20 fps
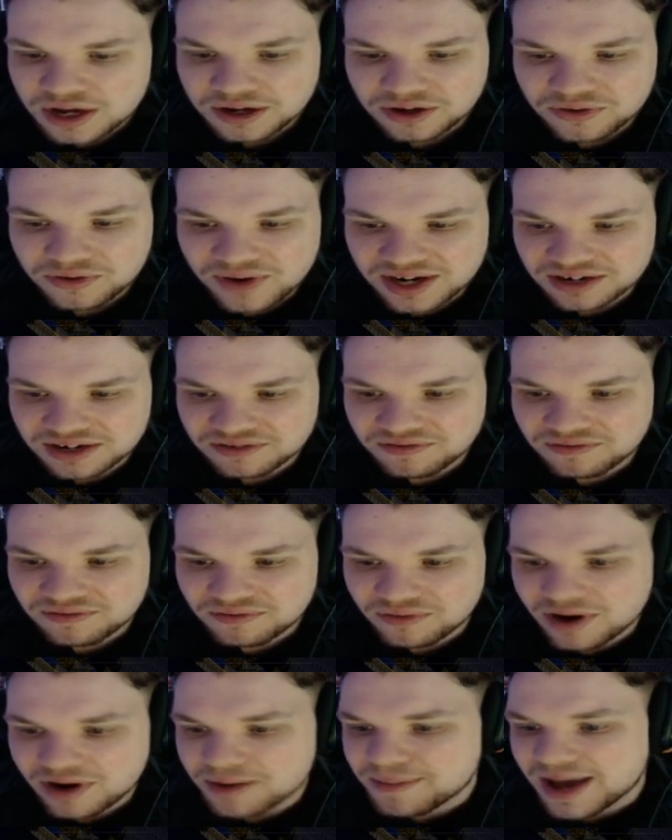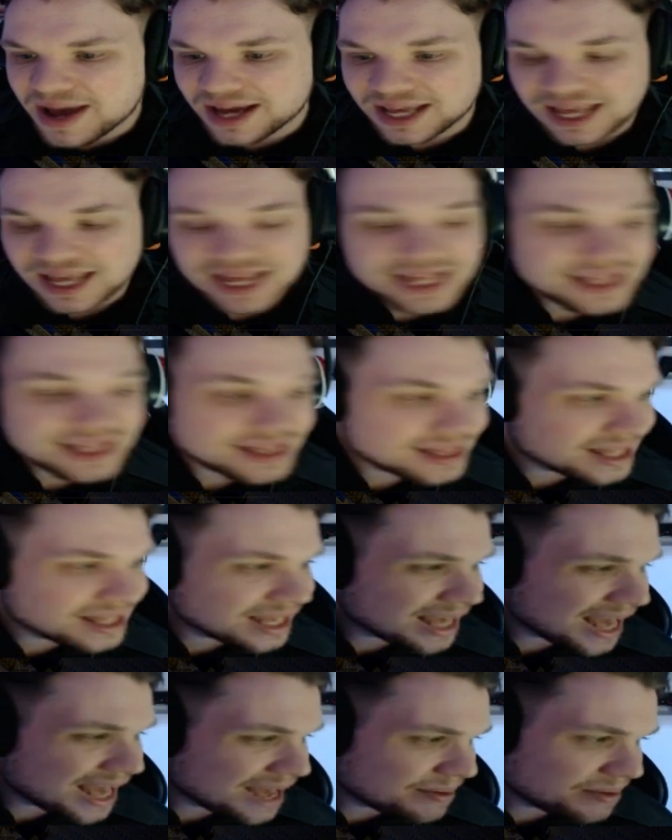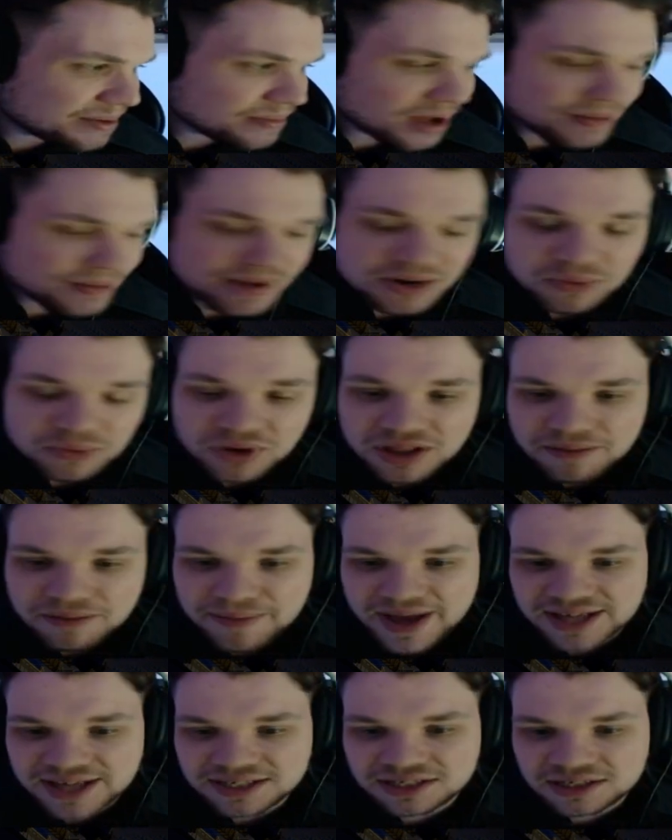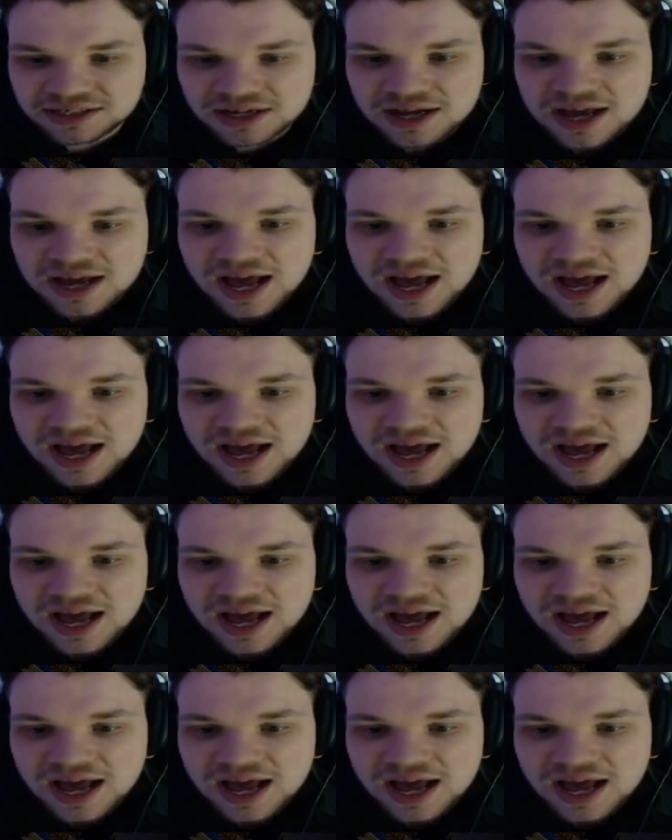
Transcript: Great right back in the game, in my opinion, one of the best.